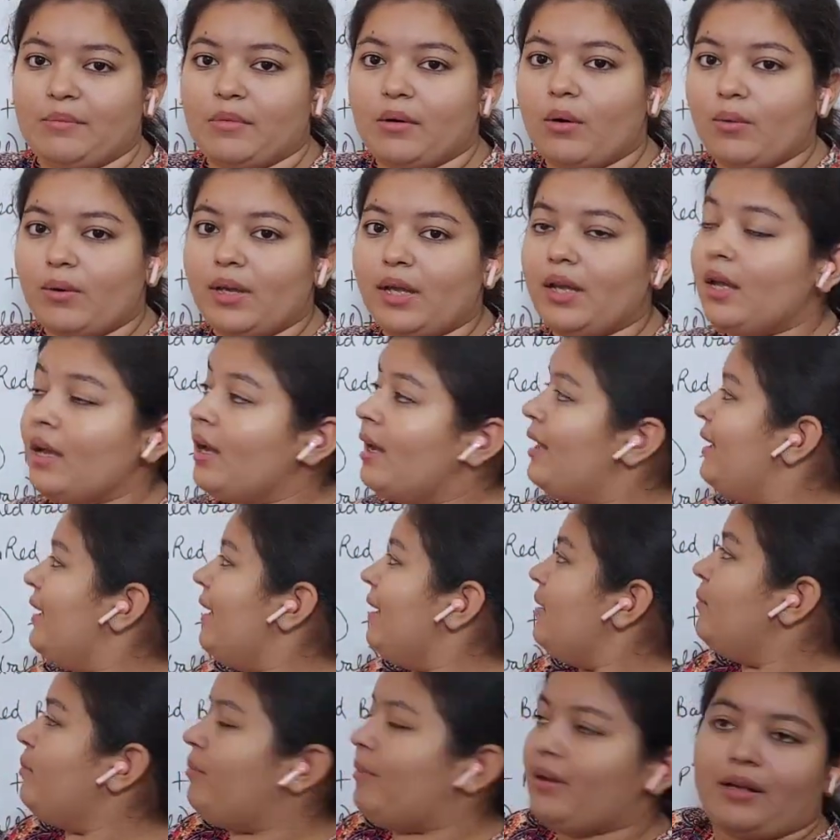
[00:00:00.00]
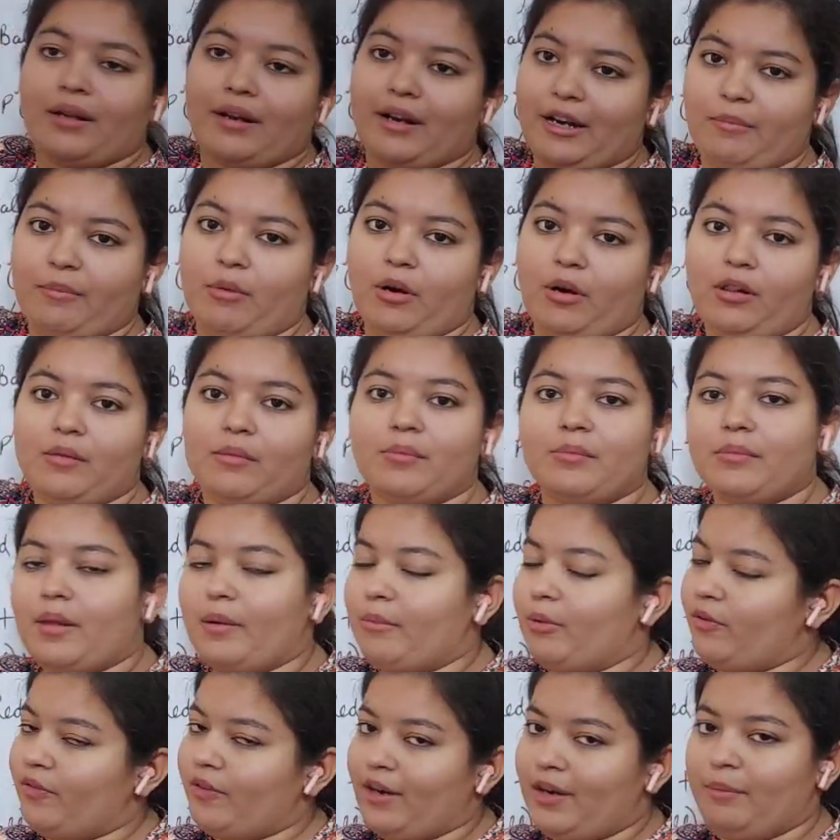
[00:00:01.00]
Okay, like red ball, number
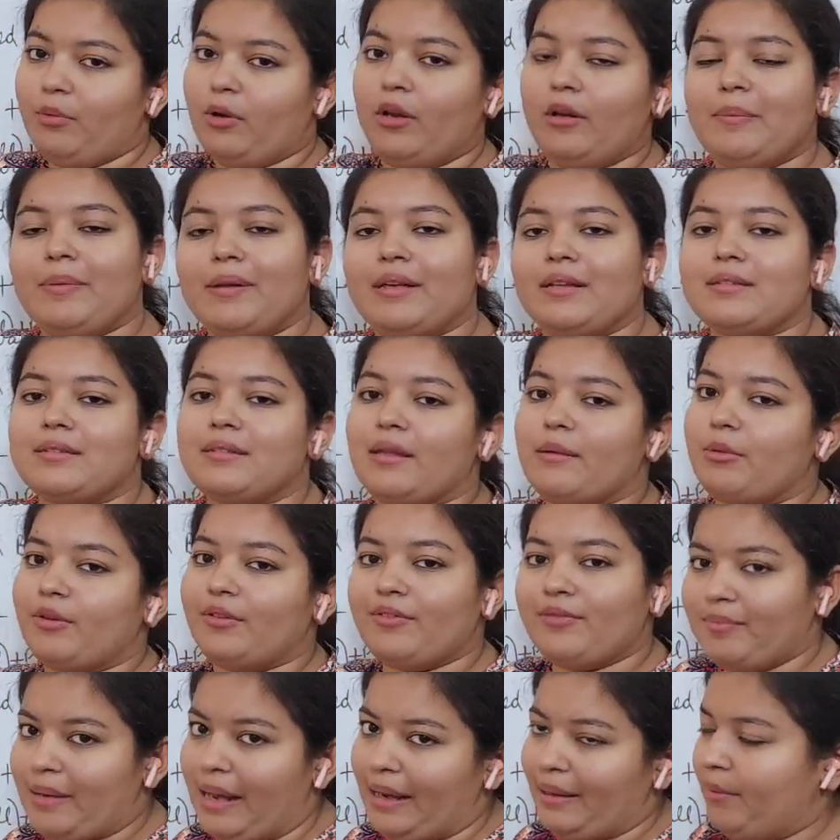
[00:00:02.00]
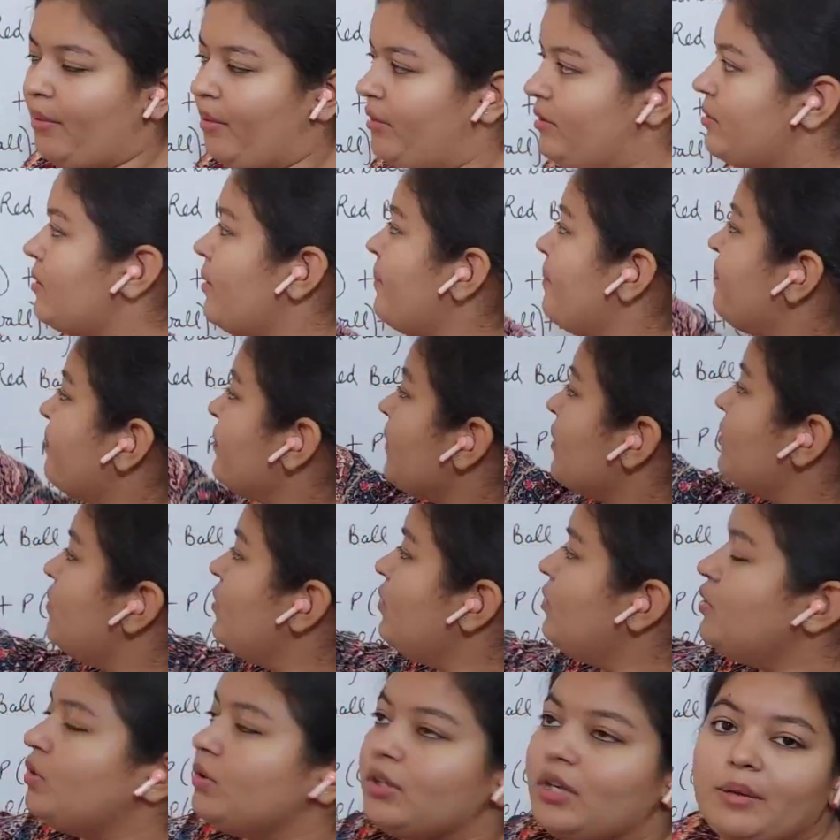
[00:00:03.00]
of red ball plus number of black balls. So
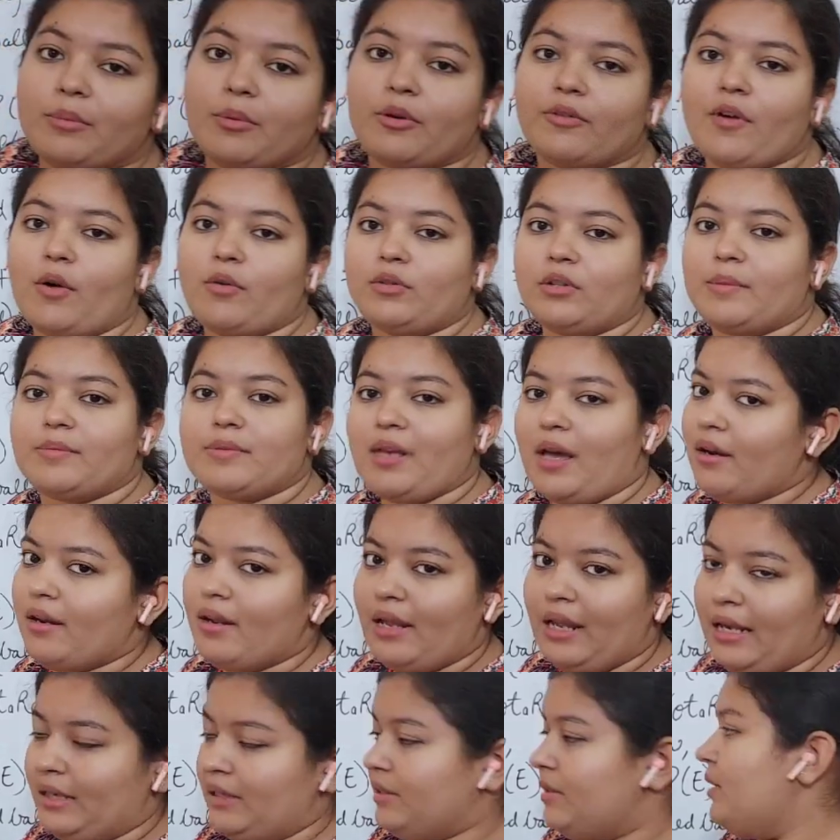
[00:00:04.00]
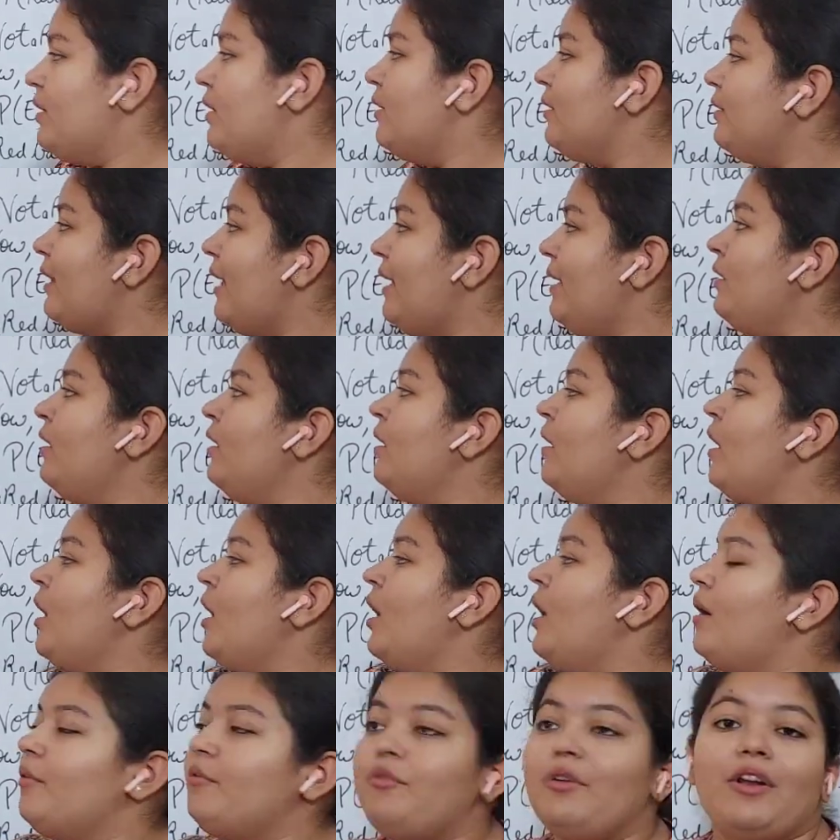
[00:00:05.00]
total number of outcomes are 8. Then
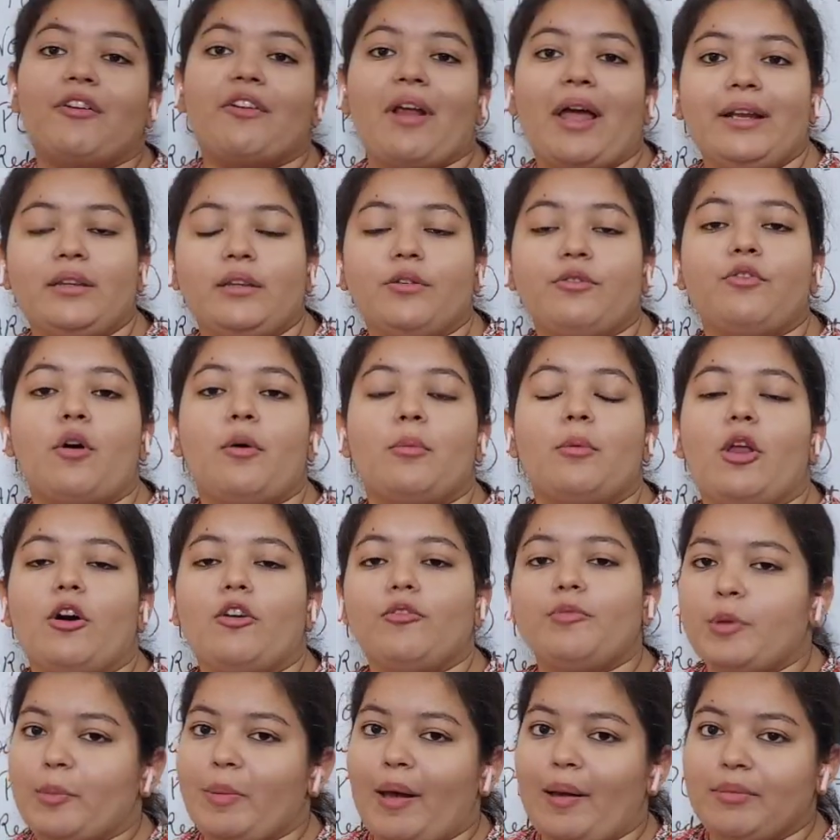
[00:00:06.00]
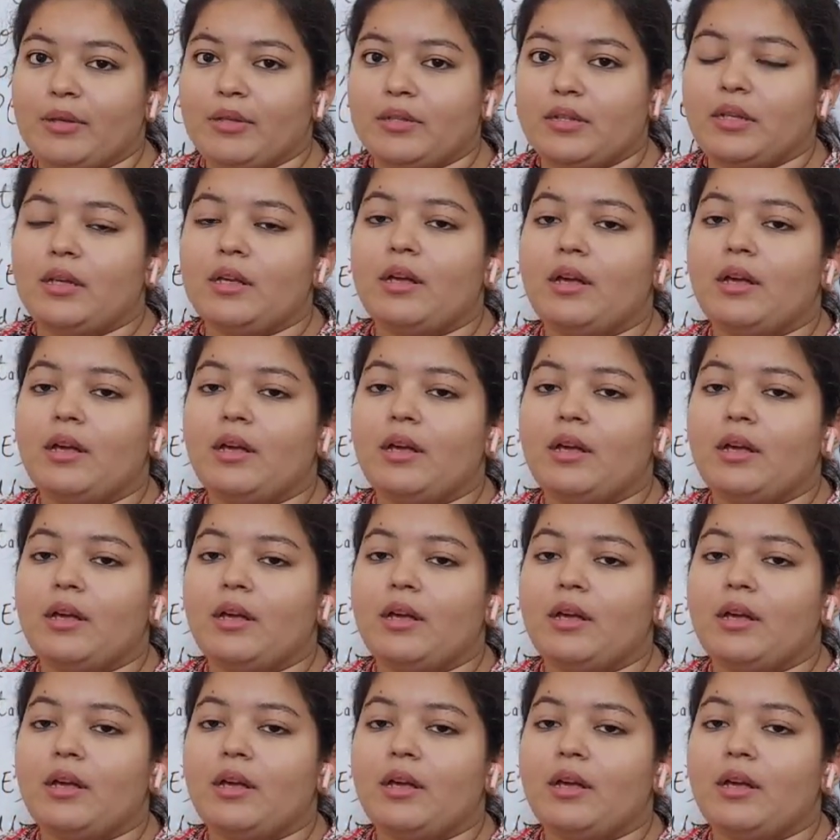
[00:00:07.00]
we'll write the formula of probability.